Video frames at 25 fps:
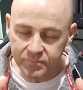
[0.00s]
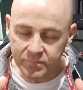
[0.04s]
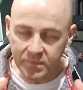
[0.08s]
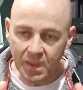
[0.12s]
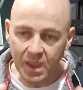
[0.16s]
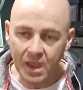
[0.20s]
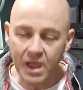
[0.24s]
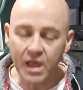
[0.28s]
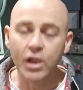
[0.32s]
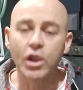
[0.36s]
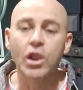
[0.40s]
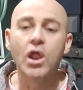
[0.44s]

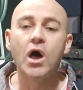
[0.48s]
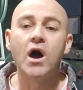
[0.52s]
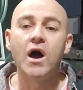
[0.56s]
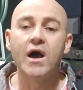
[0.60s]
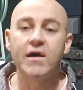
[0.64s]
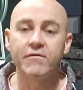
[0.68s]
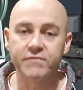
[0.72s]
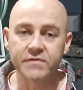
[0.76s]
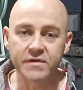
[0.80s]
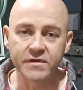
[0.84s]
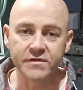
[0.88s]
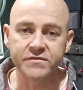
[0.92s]

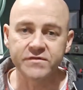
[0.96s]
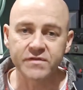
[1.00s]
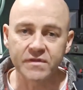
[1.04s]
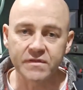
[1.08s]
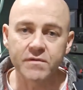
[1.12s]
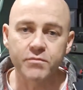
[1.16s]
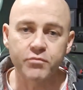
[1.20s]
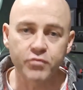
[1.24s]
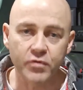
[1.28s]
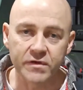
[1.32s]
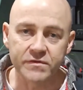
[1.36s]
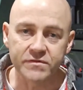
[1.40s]
aliveness in the
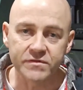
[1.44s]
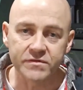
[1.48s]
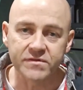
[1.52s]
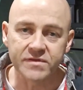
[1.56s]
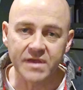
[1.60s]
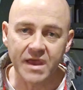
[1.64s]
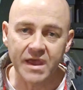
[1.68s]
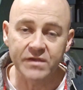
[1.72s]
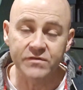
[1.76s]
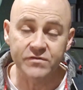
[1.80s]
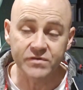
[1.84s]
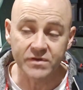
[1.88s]

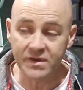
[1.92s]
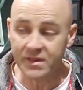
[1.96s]
presentation,